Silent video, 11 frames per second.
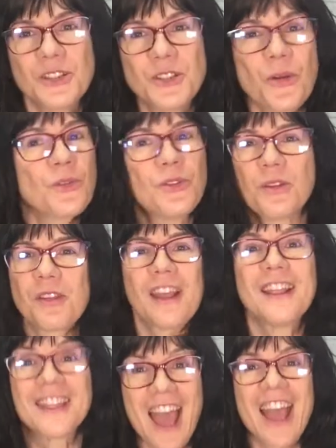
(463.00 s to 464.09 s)
Don't you
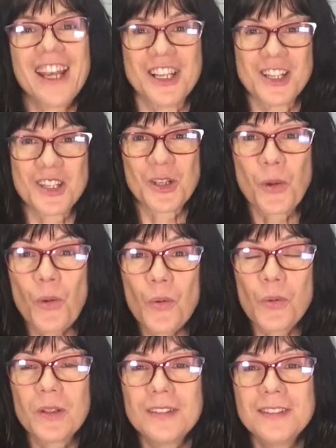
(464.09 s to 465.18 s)
think that is
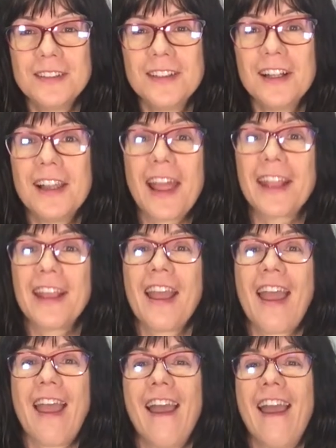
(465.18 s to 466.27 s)
cool? Like
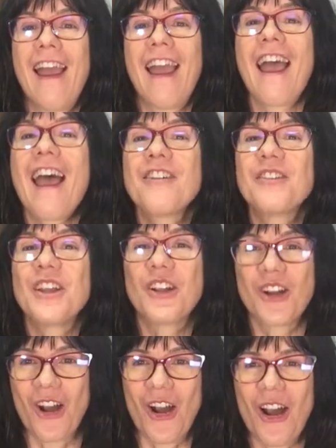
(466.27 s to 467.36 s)
having
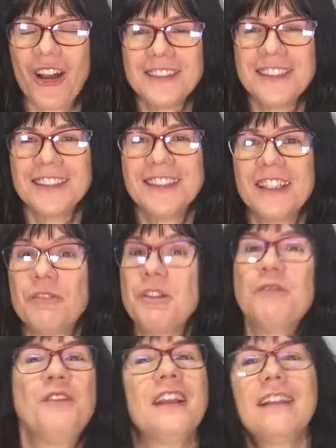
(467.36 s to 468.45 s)
God
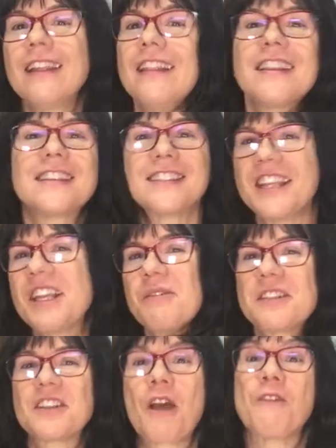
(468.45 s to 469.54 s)
revealing the
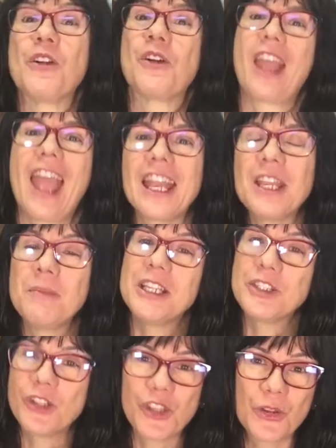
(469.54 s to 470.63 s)
secrets of your enemy
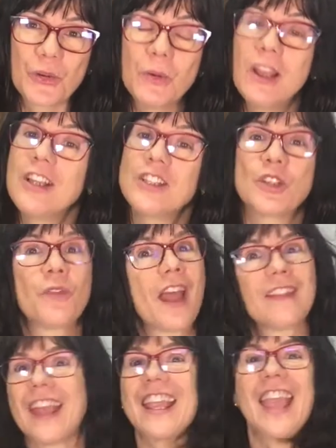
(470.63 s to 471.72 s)
to you so
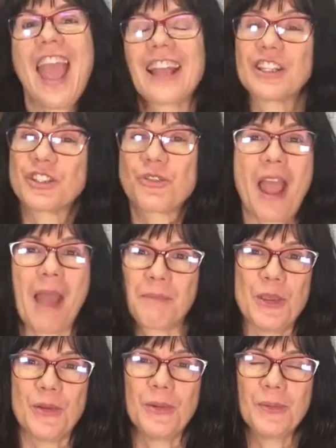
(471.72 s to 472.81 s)
that they can't trap
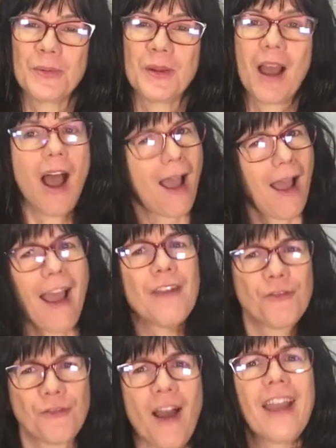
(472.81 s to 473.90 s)
you? I
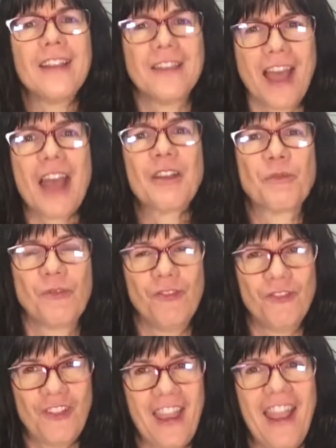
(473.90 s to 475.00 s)
find that
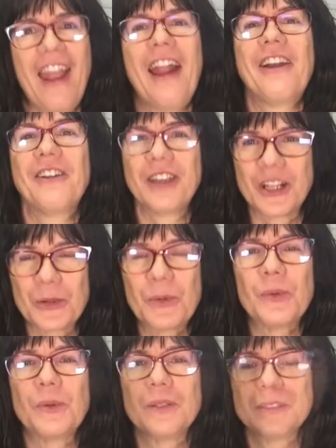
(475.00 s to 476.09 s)
very
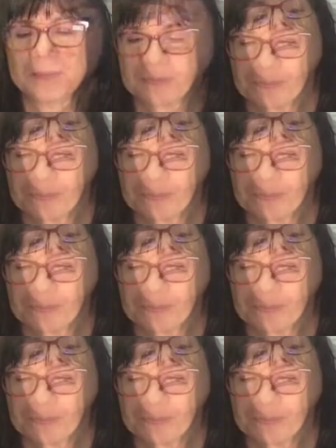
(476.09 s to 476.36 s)
cool.